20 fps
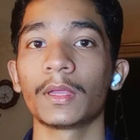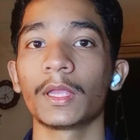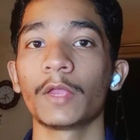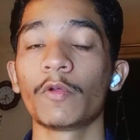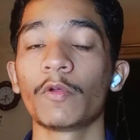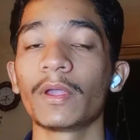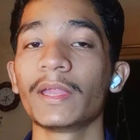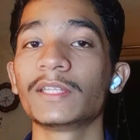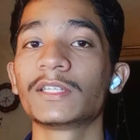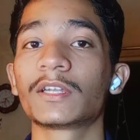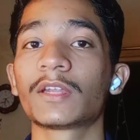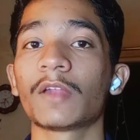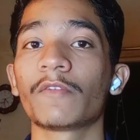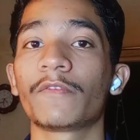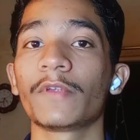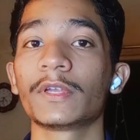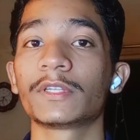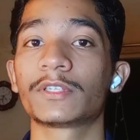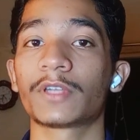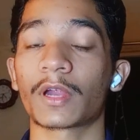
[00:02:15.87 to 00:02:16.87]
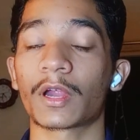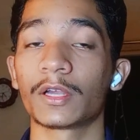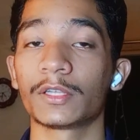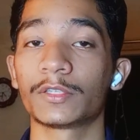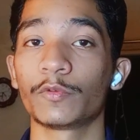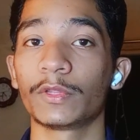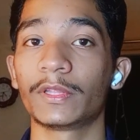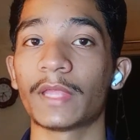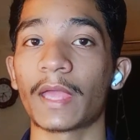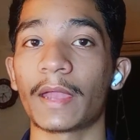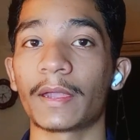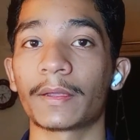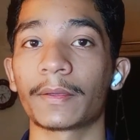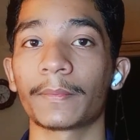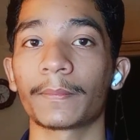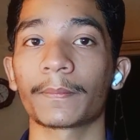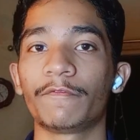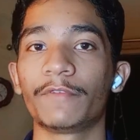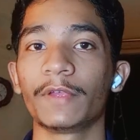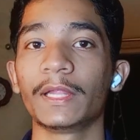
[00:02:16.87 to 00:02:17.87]
Even digital feed struggles with that
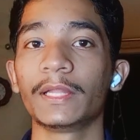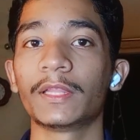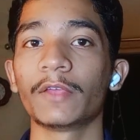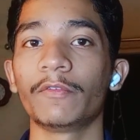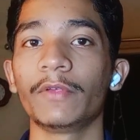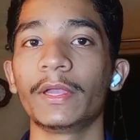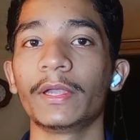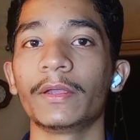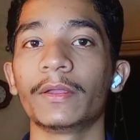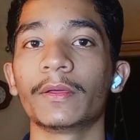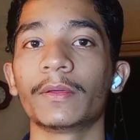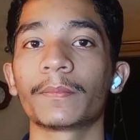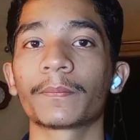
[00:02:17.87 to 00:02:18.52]
and feel the wind.